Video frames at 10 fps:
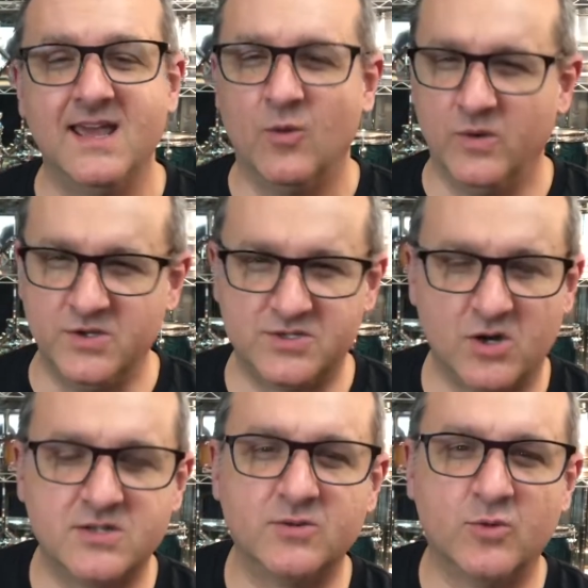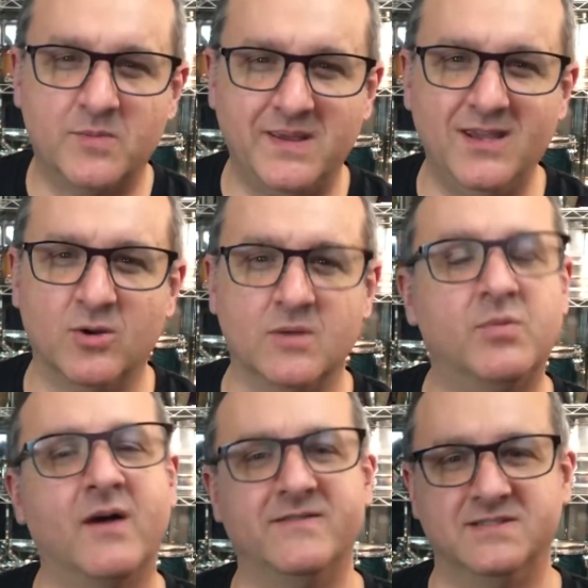When you start to repeat your
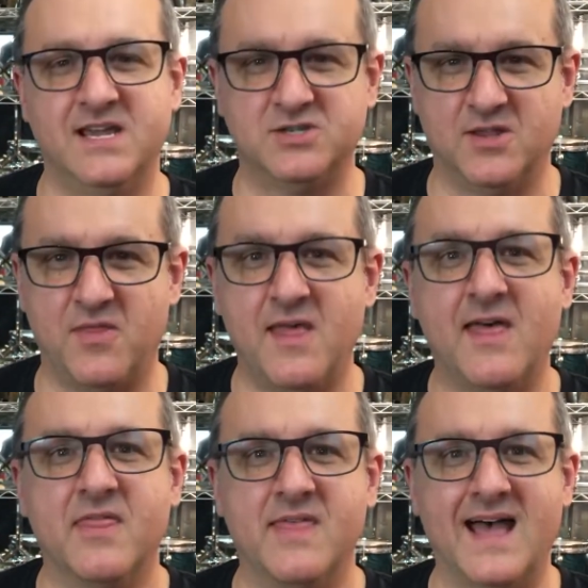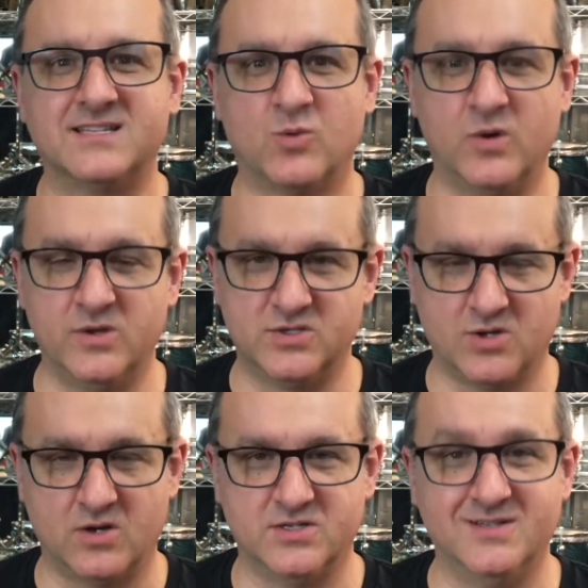improvisation, that's where you
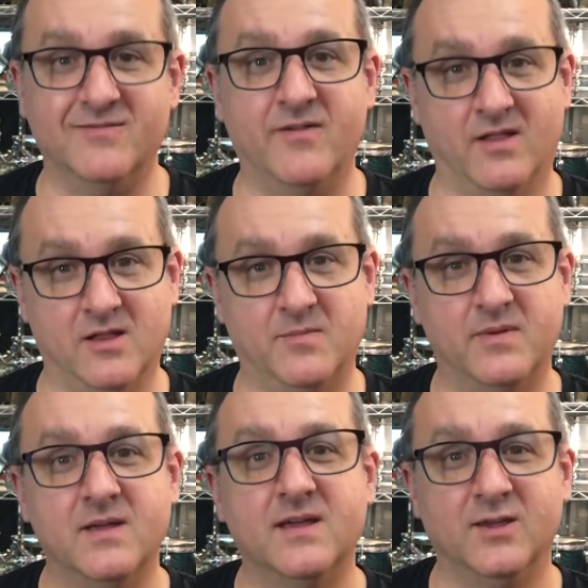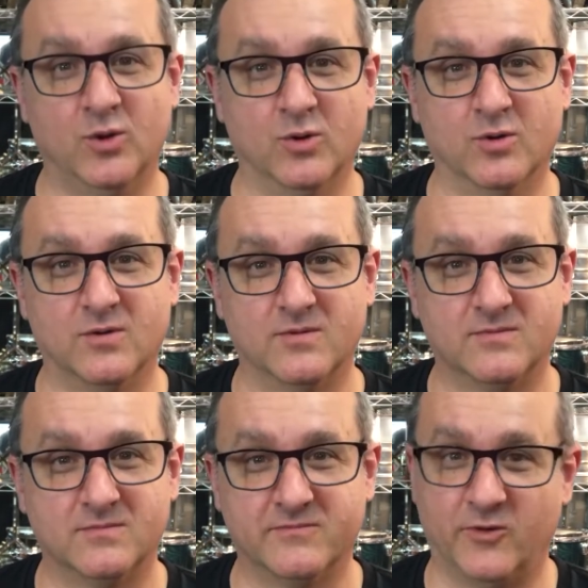start to develop your
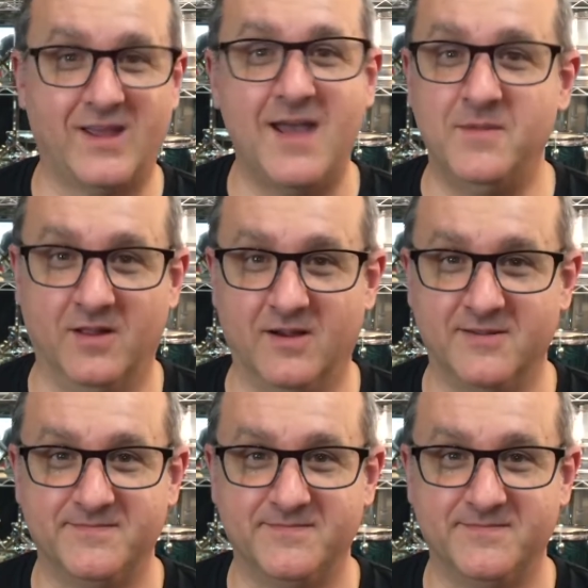vocabulary.